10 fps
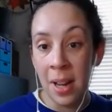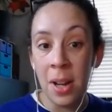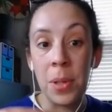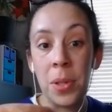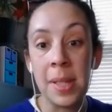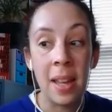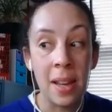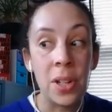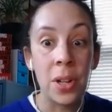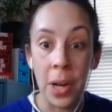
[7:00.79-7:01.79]
which
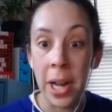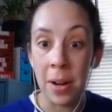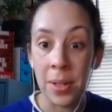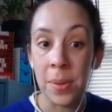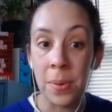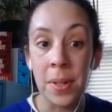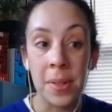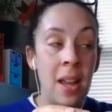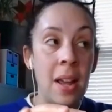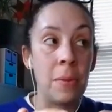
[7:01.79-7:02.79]
integrate our
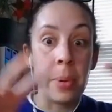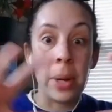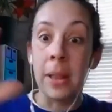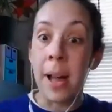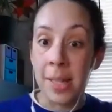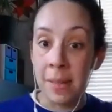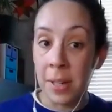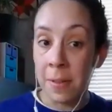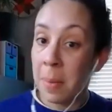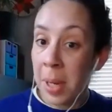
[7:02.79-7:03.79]
schools and bring lots of
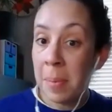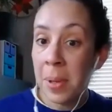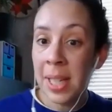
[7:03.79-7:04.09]
different people